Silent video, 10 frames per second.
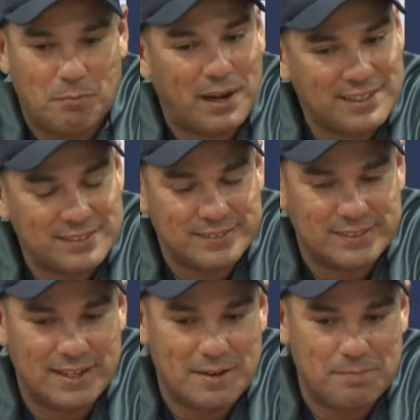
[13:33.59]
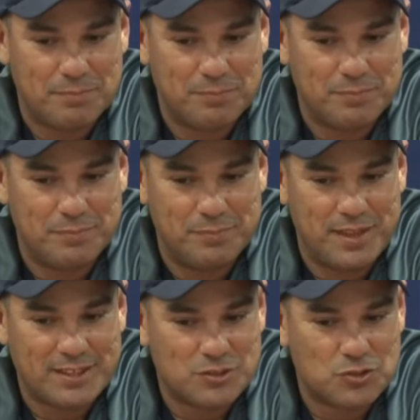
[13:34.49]
But Um,
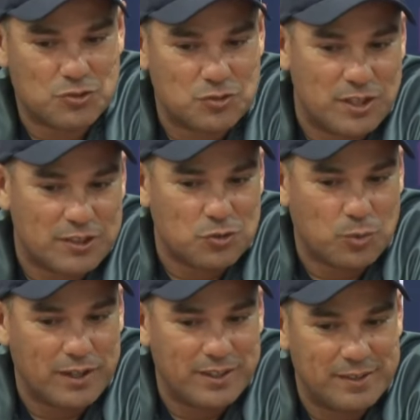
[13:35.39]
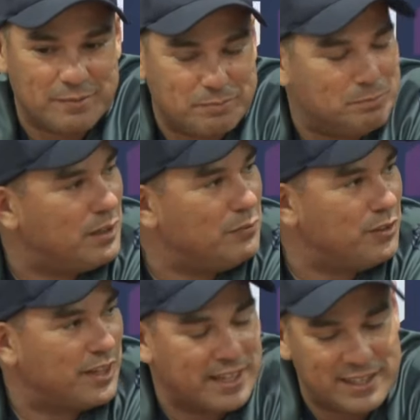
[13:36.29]
that's that's why they play
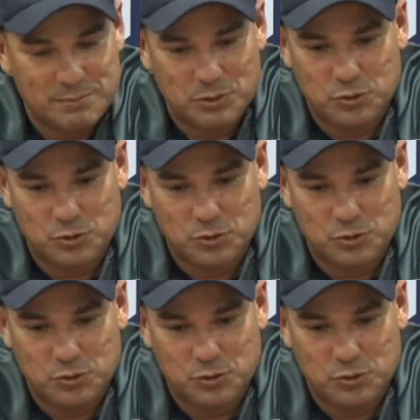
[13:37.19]
for the country,